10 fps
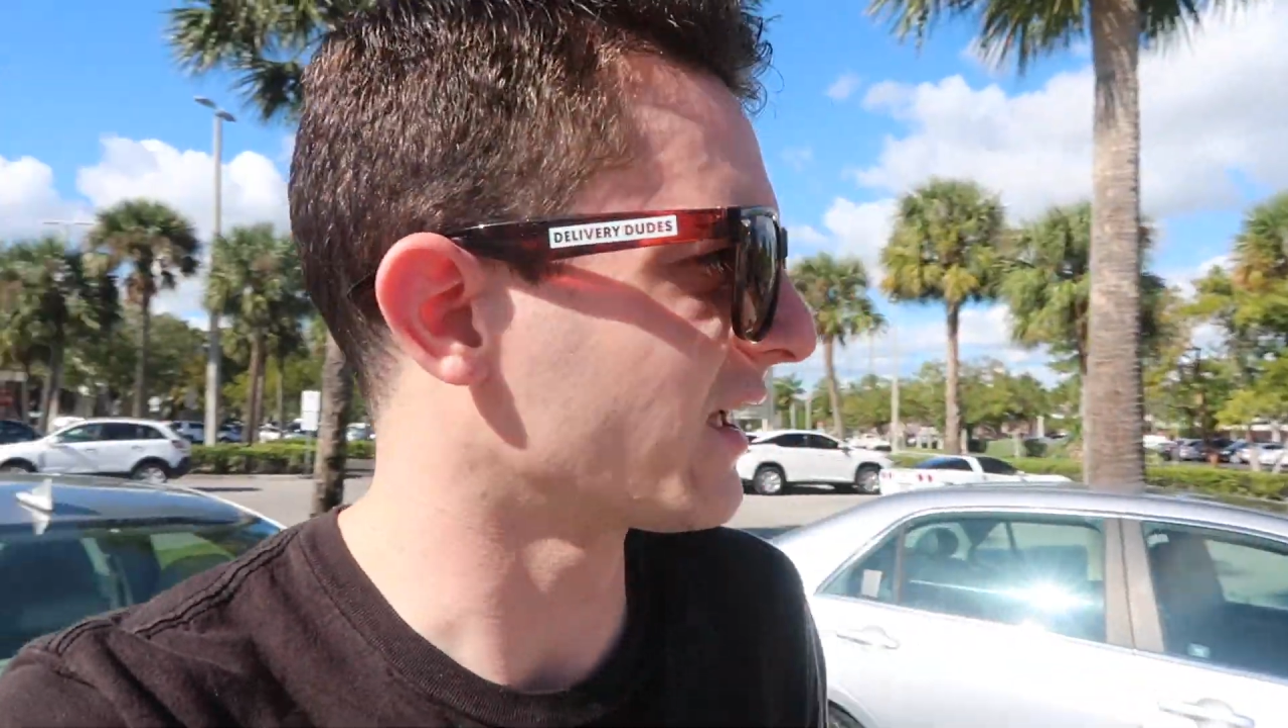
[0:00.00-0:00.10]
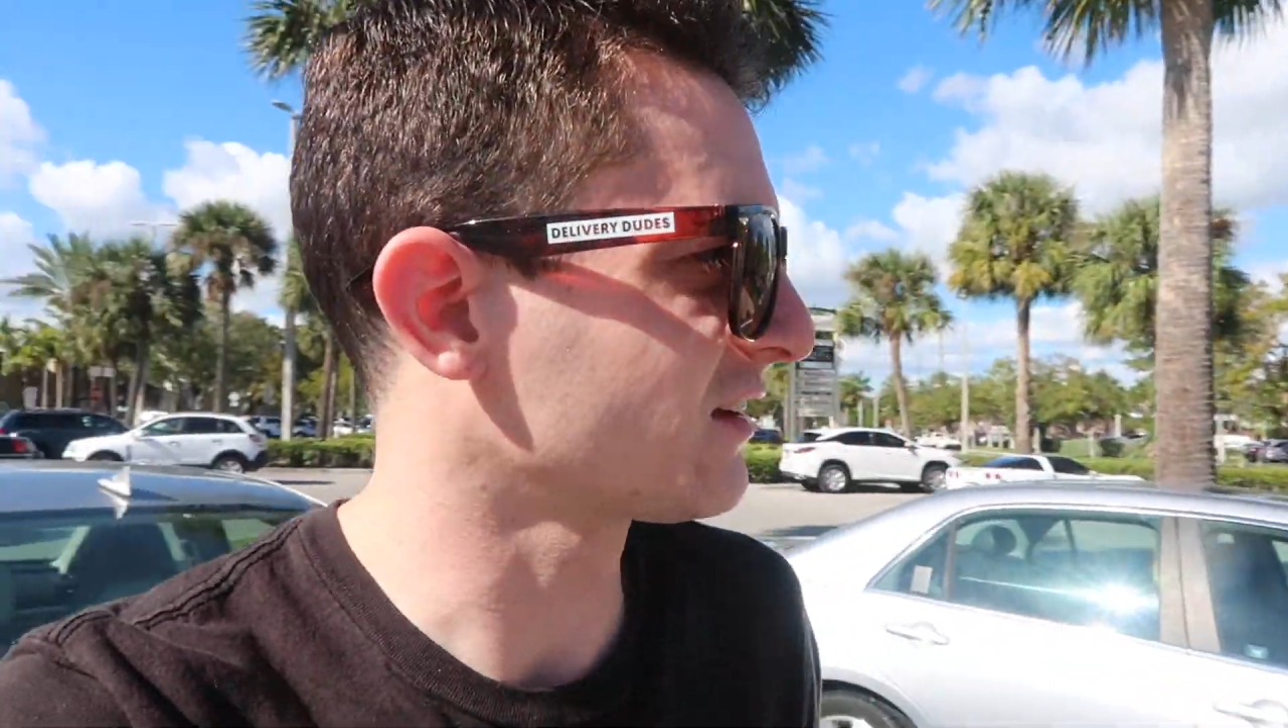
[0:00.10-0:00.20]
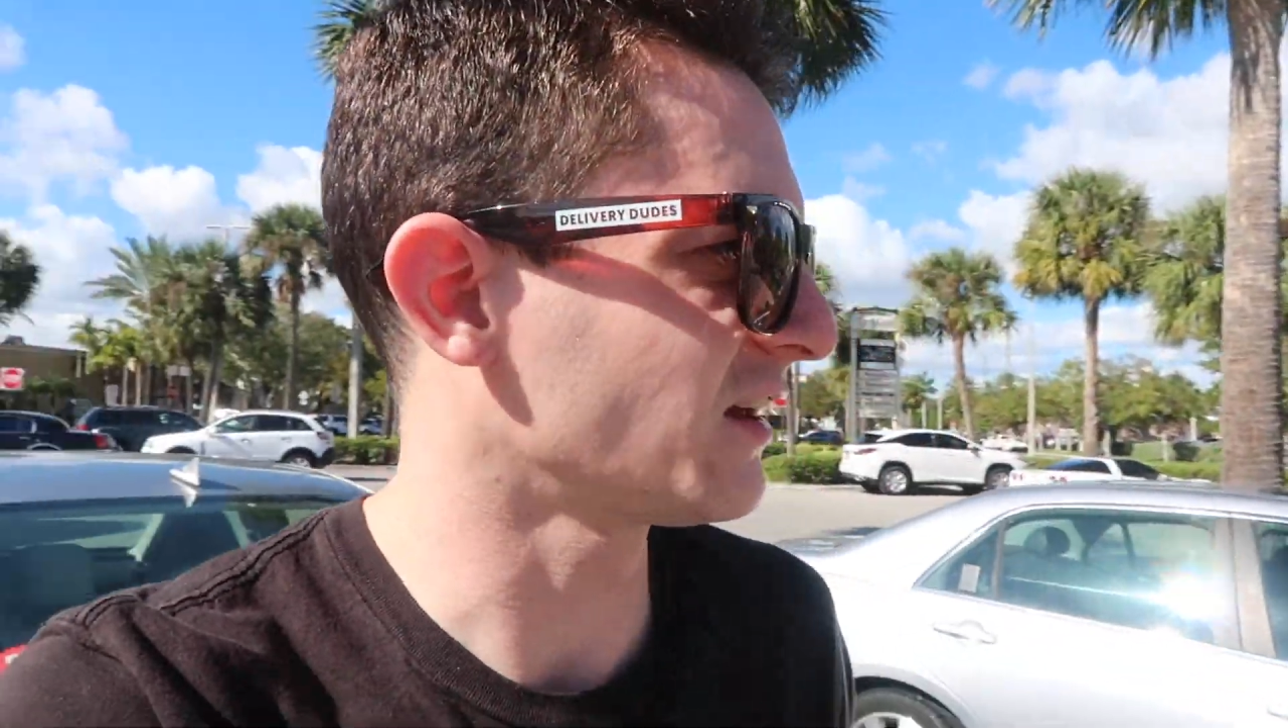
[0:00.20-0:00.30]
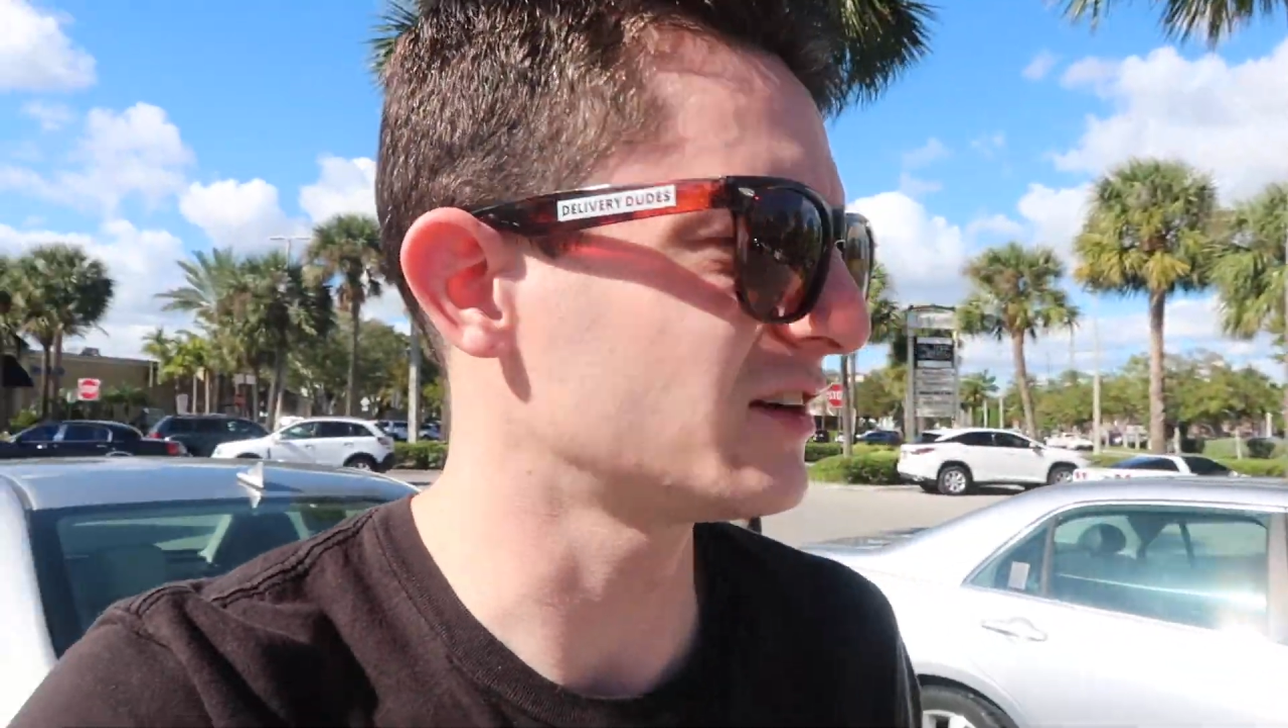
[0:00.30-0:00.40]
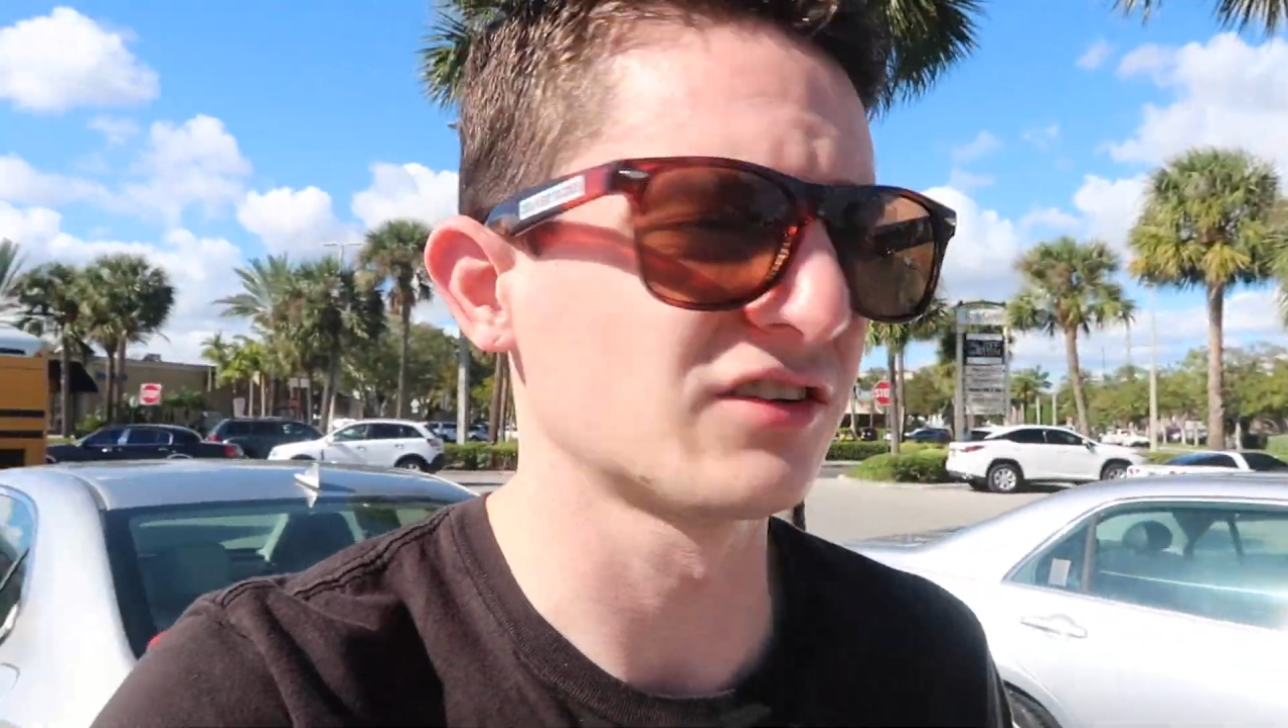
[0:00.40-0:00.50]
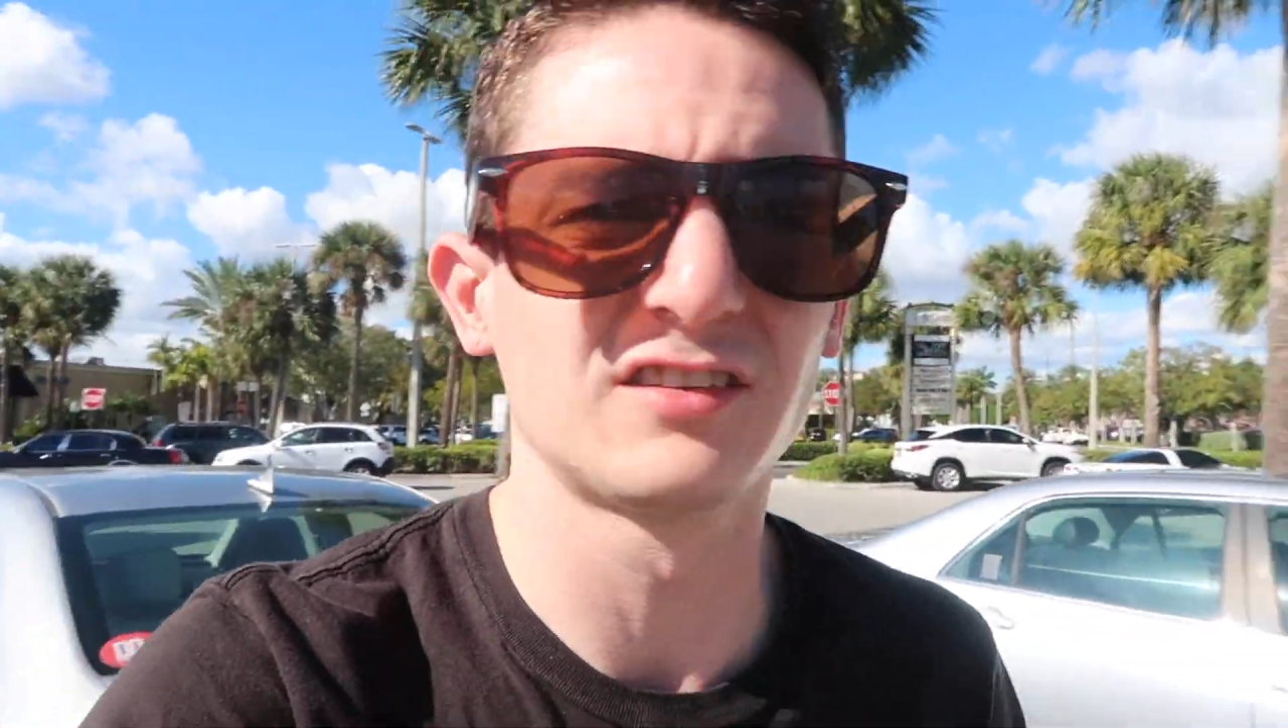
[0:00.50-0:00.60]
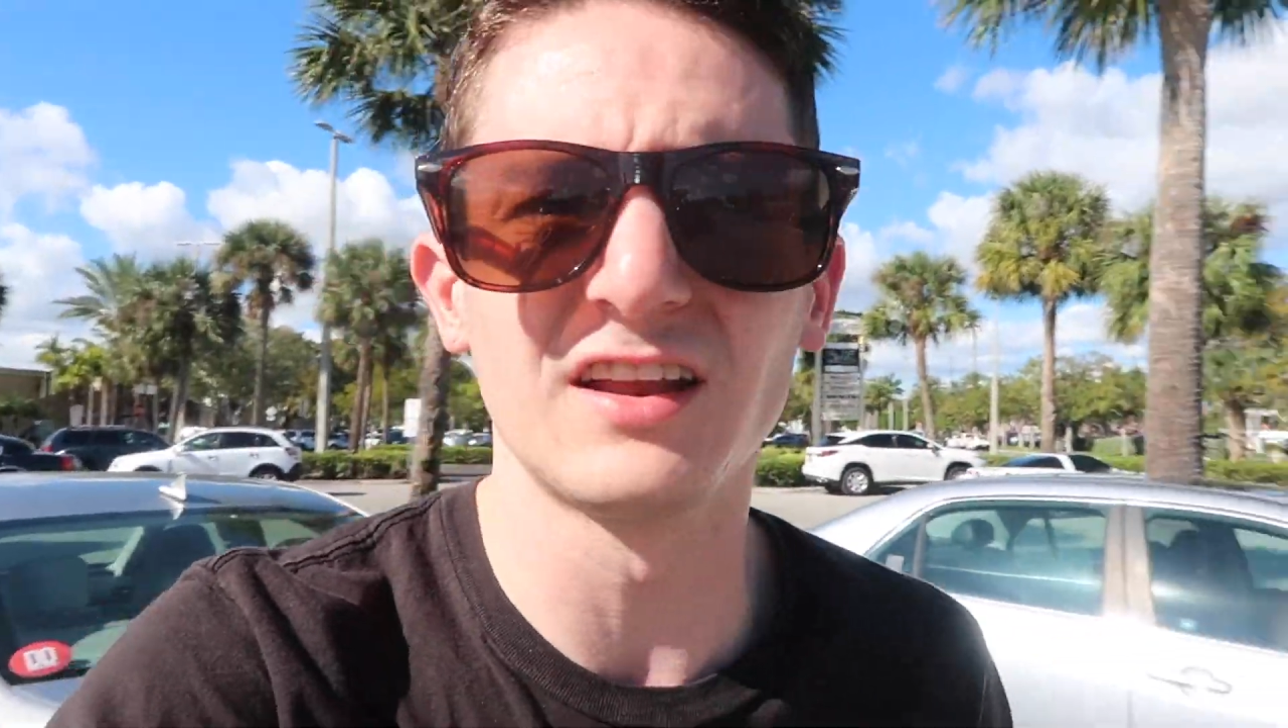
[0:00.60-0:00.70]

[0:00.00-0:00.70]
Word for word: guess I just